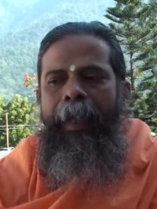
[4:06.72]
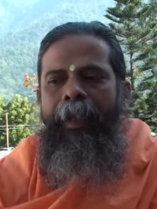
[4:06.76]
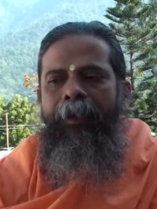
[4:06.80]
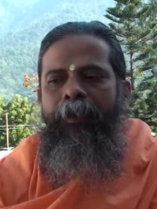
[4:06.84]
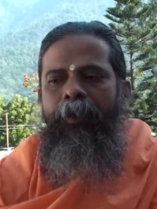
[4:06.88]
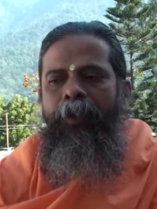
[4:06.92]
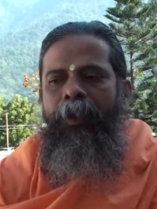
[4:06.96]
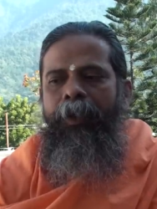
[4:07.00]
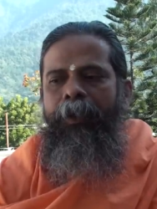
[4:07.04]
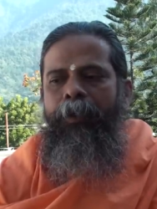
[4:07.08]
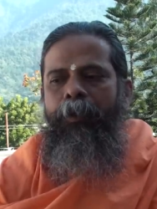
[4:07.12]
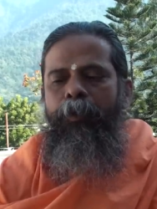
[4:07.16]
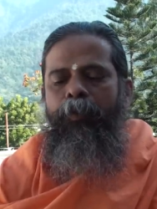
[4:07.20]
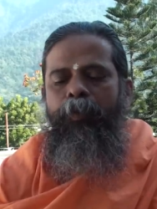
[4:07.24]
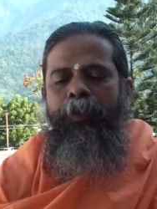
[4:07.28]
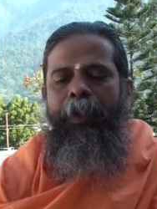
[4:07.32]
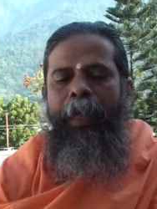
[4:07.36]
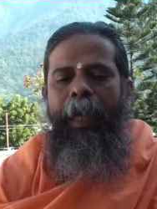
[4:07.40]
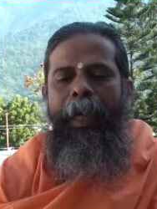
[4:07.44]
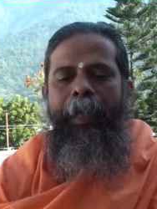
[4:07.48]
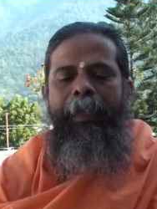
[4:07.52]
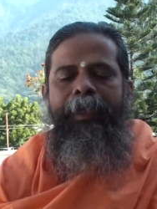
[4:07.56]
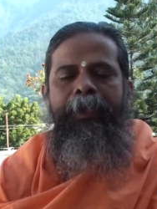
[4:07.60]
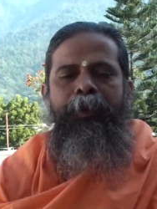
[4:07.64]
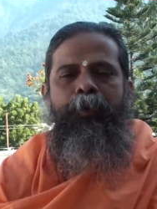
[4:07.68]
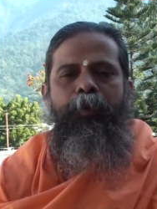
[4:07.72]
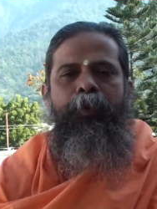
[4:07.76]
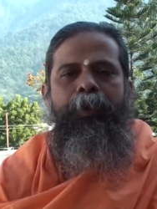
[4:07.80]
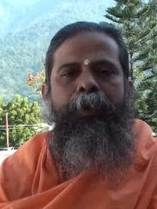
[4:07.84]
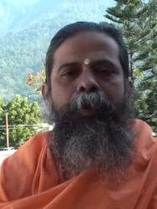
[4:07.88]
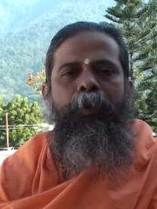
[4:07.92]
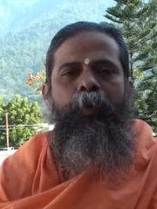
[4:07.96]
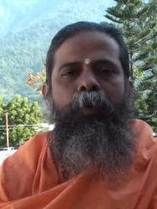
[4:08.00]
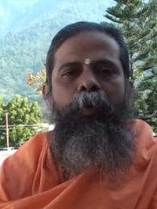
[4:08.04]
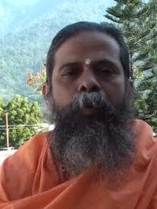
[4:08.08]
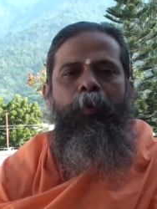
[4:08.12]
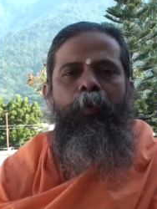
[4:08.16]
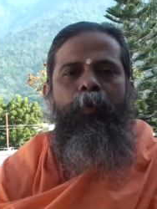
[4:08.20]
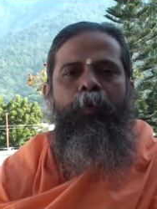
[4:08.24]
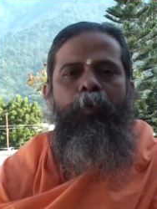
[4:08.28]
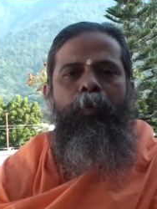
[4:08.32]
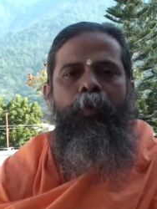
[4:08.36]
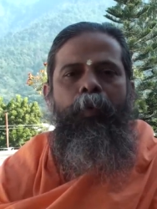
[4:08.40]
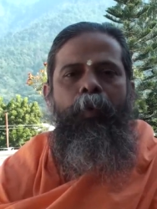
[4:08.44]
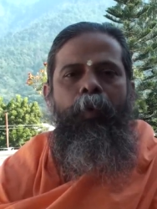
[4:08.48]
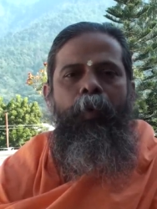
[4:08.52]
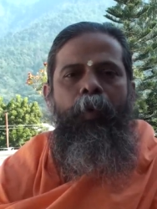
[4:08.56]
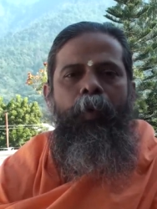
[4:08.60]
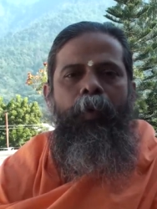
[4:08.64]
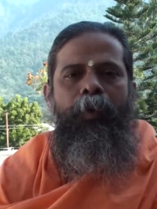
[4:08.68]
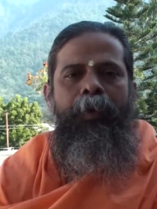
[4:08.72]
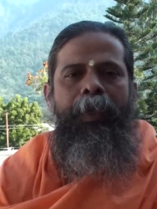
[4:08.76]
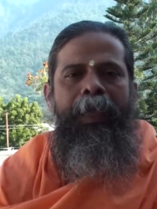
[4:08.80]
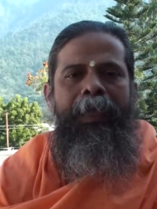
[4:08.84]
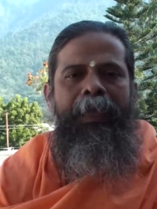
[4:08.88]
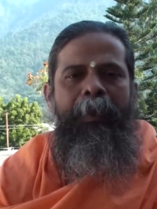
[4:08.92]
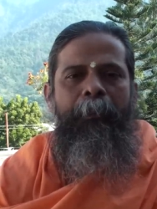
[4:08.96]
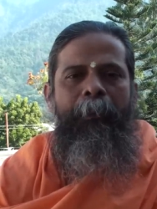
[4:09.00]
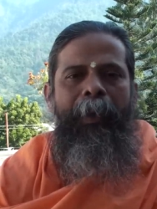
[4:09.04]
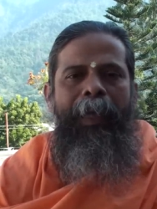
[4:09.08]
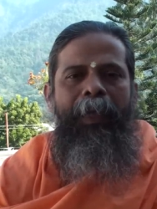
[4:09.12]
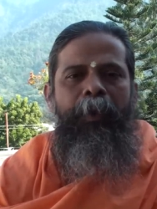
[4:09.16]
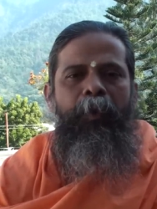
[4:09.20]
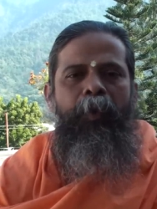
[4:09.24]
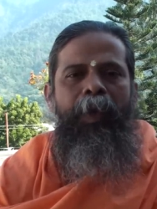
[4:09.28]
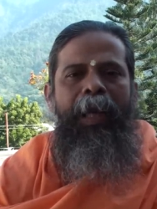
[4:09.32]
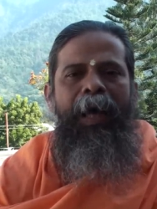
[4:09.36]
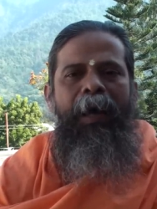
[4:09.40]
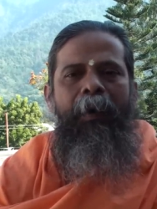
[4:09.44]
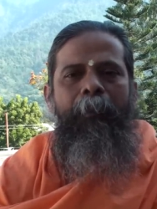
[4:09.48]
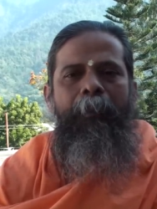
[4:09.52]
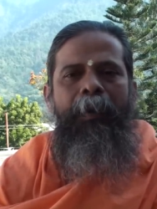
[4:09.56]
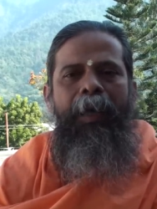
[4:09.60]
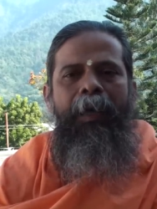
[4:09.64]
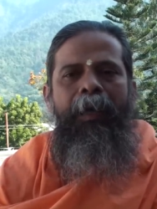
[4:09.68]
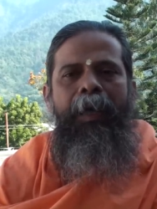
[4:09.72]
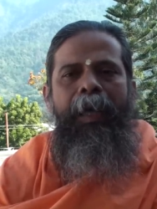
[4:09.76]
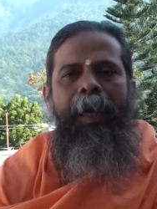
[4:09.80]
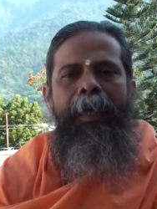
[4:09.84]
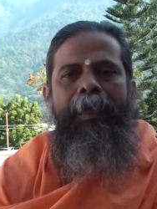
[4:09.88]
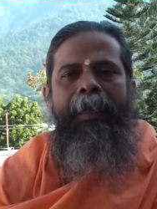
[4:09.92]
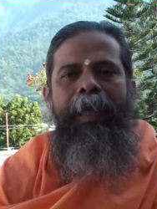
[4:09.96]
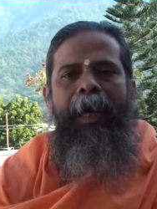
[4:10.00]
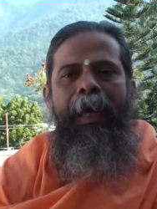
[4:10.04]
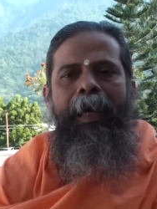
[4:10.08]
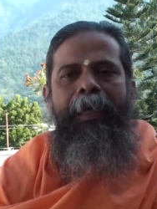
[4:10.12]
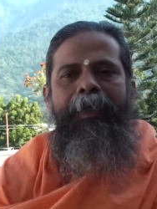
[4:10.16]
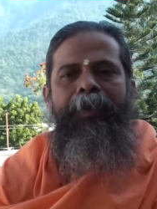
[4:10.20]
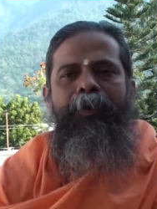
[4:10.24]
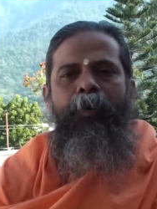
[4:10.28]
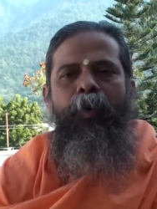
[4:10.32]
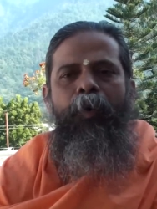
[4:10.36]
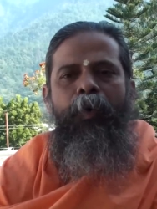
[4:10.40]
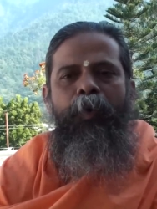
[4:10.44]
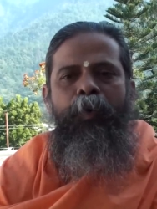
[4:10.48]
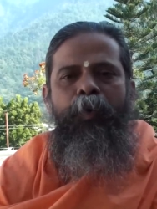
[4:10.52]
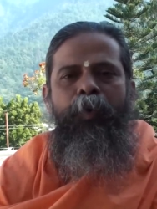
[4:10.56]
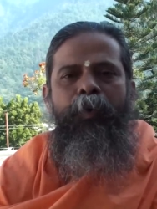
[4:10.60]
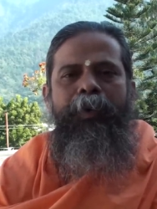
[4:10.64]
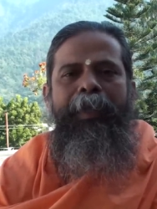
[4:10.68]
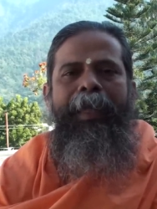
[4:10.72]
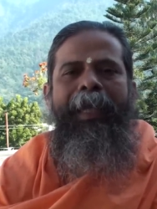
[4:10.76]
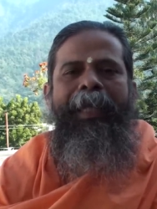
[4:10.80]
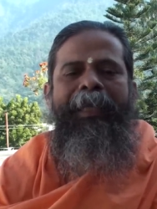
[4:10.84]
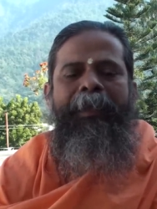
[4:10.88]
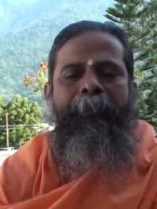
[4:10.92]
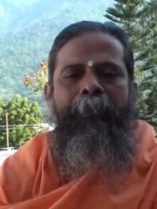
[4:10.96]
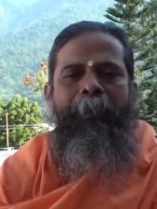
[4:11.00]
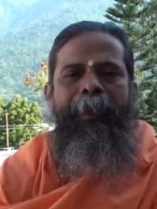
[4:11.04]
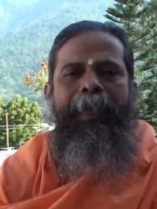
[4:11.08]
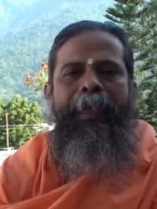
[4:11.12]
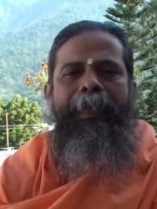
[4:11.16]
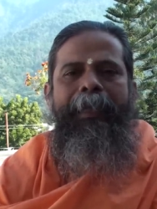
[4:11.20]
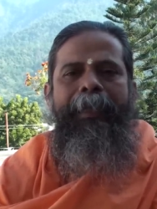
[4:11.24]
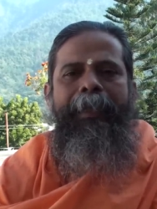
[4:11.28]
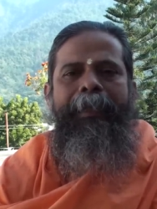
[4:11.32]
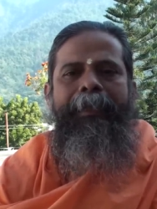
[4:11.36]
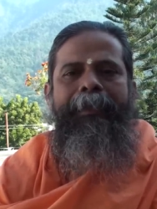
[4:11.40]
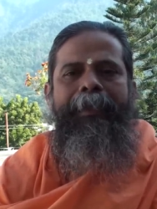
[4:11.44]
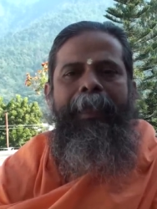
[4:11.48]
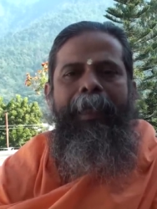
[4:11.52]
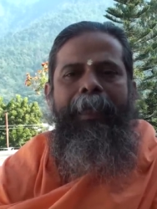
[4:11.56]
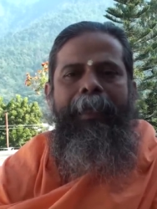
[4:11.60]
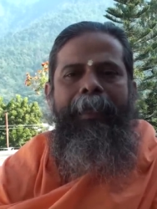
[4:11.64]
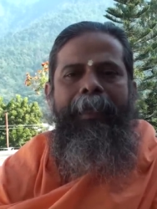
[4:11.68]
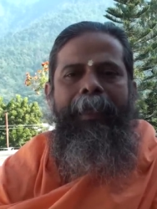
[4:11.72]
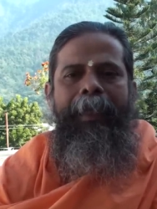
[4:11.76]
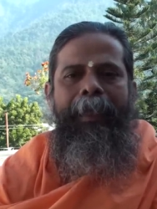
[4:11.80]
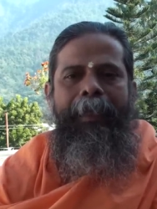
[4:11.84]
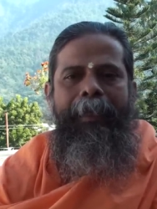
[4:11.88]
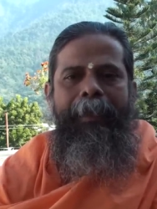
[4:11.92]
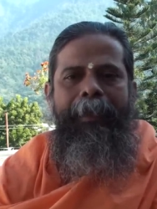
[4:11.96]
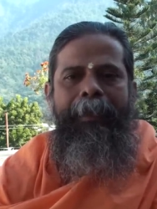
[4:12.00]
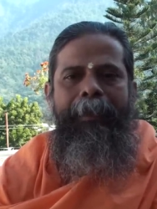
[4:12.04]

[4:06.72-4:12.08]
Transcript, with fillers: according to science, we know that medulla oblongata is also the respiratory center.